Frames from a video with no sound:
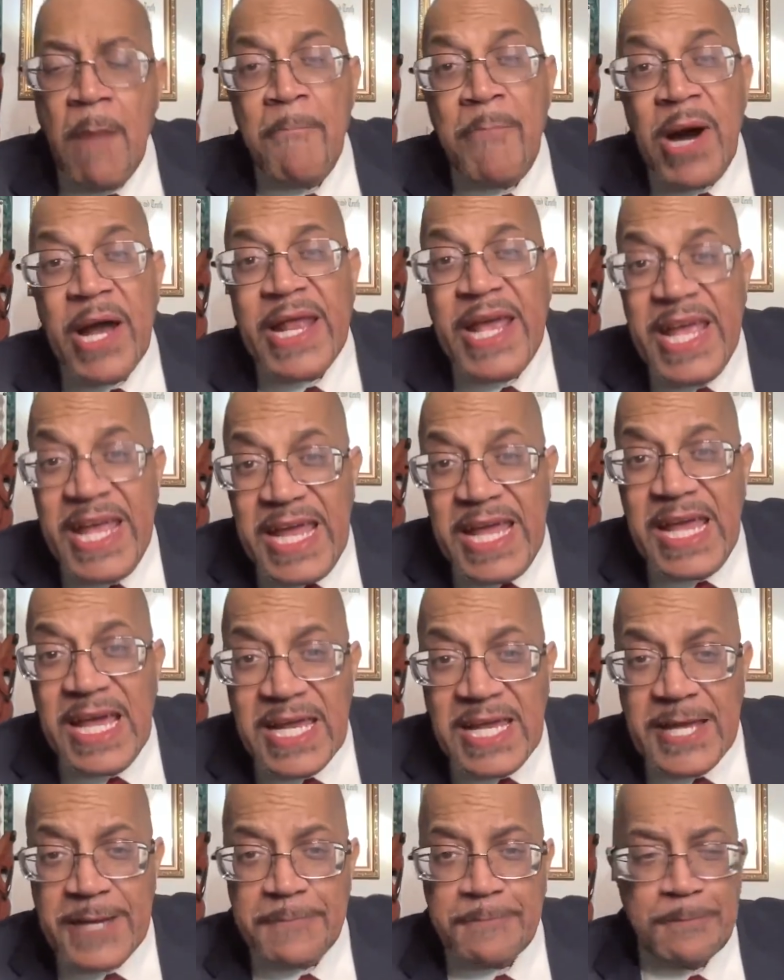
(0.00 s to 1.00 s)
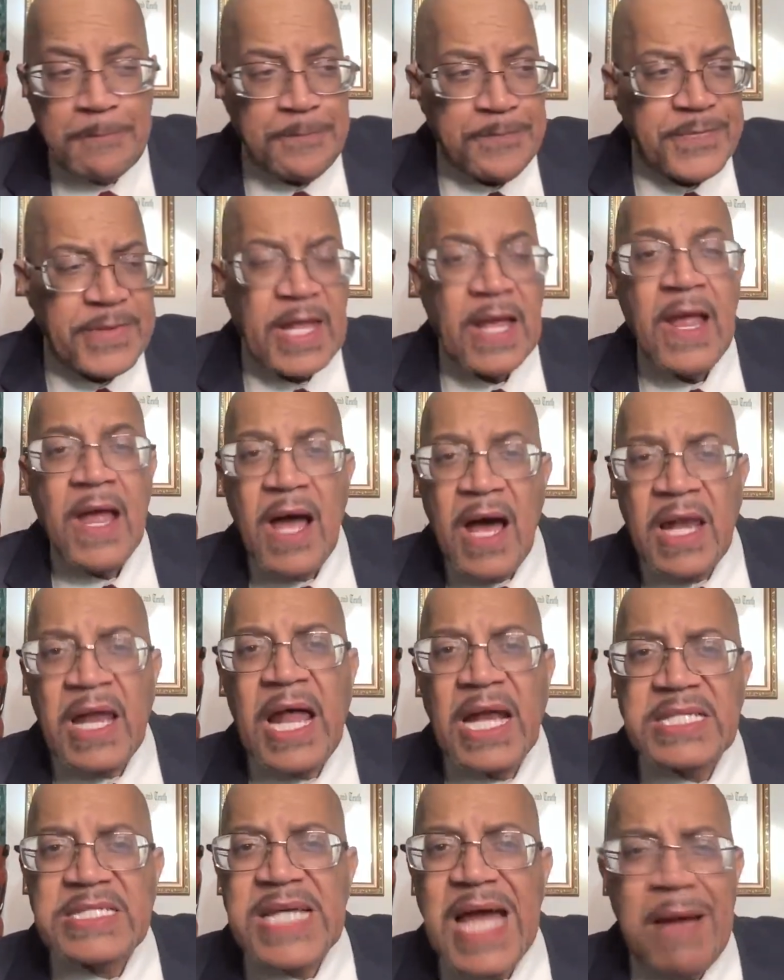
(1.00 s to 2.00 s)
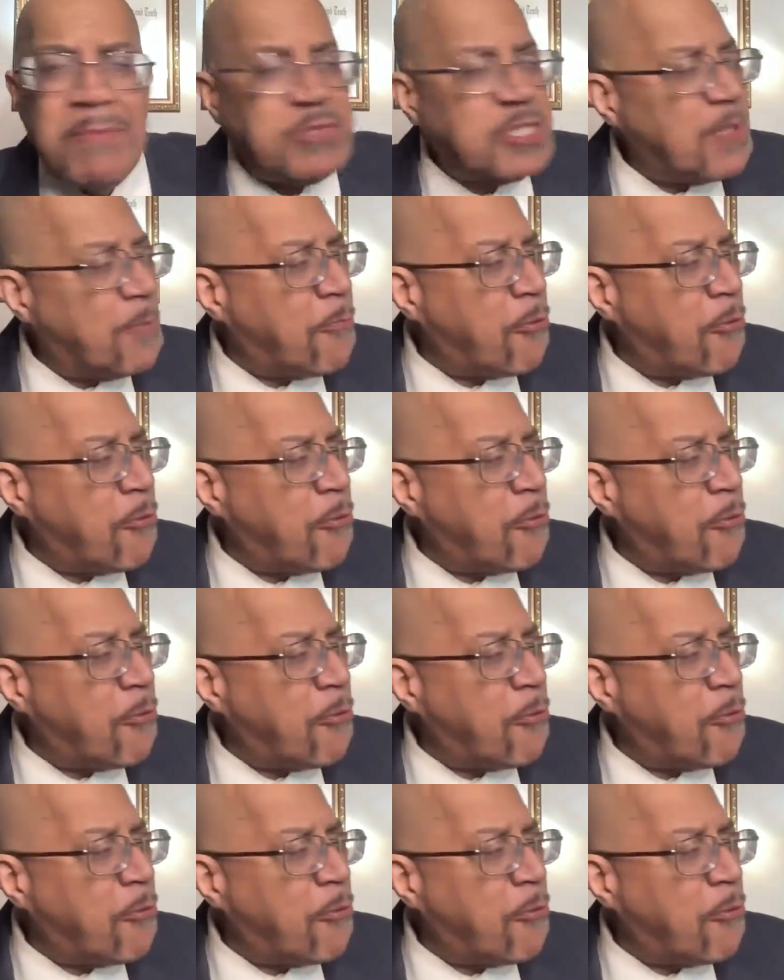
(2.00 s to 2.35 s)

But healing, a lot of times, is a